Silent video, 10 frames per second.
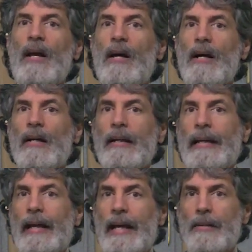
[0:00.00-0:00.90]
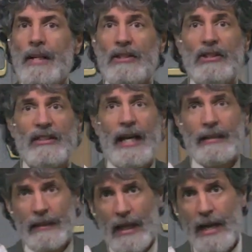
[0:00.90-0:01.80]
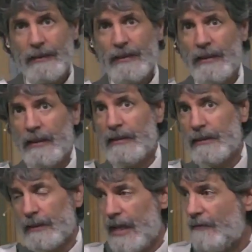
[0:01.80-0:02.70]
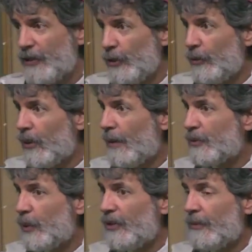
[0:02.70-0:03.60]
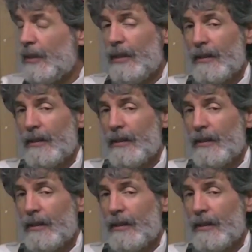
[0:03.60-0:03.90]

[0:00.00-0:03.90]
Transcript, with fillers: Uh, and it mentions that Lot, his nephew, comes with him.